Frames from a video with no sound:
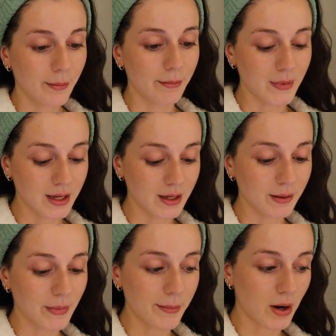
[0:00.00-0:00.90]

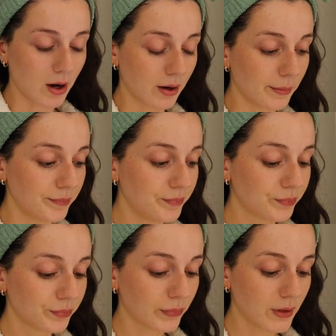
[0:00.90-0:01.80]
me, my mom,
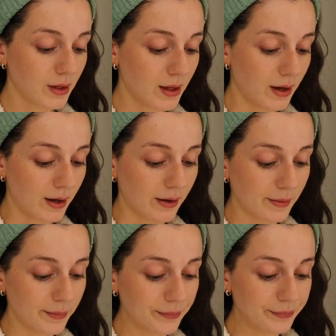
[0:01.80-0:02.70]

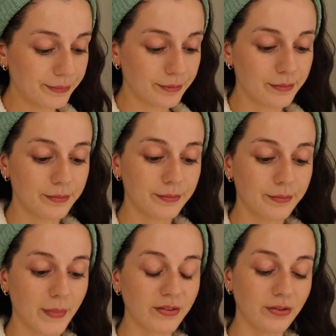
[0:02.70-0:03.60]
um,
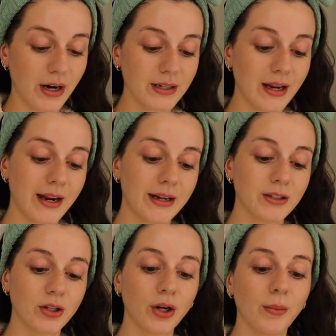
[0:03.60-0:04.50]
my friend,
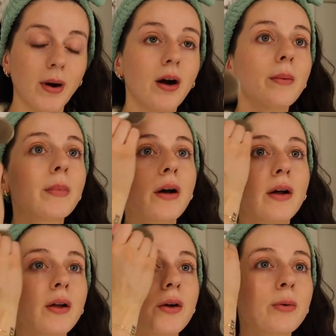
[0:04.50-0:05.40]
and her mom.
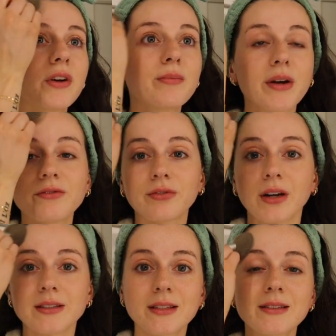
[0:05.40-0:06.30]
We've been
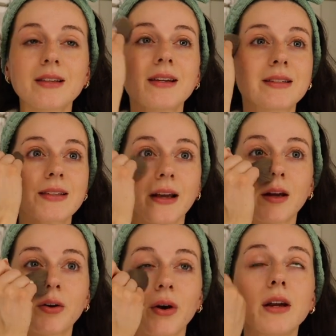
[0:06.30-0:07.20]
friends since like
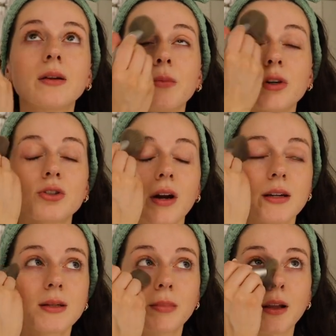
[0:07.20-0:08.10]
second grade and we're
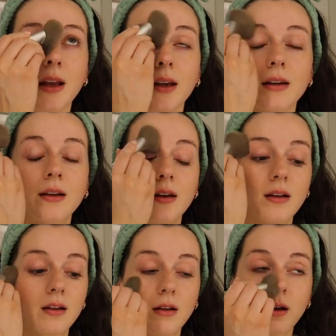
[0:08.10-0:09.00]
trying to plan
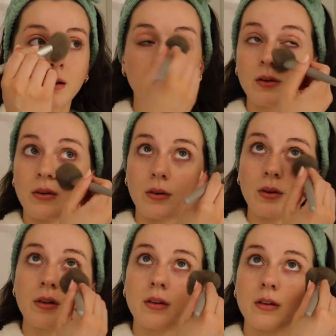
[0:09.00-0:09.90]
a
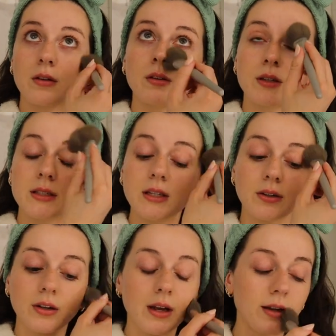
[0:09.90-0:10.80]
little
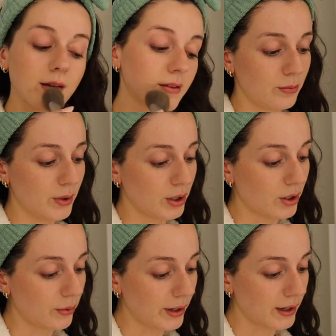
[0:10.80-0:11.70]
dinner night. We are
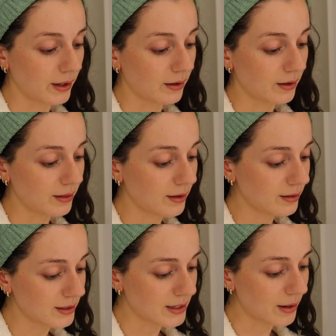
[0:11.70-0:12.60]
going, I
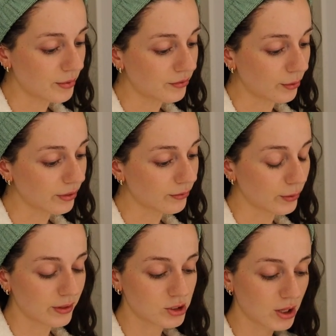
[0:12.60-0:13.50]
think, the day before the
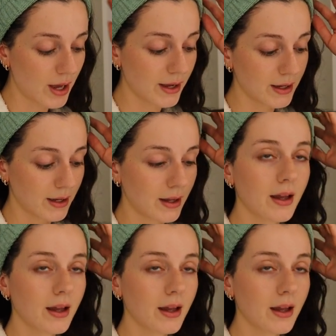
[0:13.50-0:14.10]
4th of July,